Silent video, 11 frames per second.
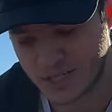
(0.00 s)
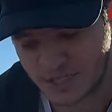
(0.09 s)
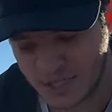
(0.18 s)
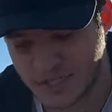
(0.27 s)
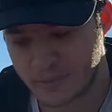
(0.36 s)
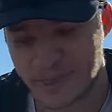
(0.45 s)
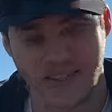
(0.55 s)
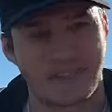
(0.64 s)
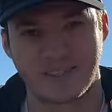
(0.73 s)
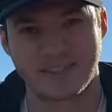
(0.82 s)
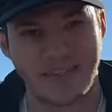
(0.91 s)
just used to being
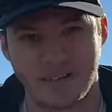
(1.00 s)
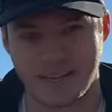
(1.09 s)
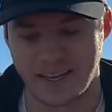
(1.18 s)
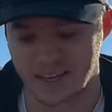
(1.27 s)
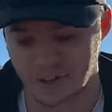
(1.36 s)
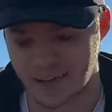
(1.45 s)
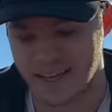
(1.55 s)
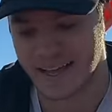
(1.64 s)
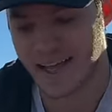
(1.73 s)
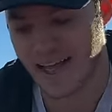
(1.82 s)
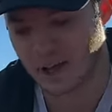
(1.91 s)
able to see everything great
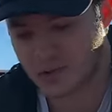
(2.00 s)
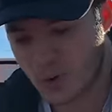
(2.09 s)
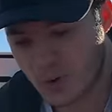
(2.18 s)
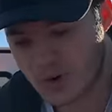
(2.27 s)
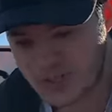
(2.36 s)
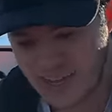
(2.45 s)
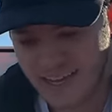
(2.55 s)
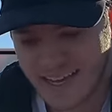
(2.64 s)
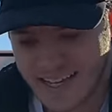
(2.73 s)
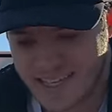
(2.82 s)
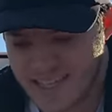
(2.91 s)
outdoors.
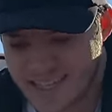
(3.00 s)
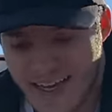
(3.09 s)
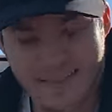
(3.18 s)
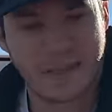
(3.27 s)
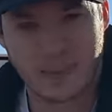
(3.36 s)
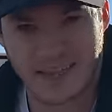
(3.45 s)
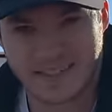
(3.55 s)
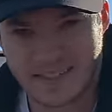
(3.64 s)
It's just not the best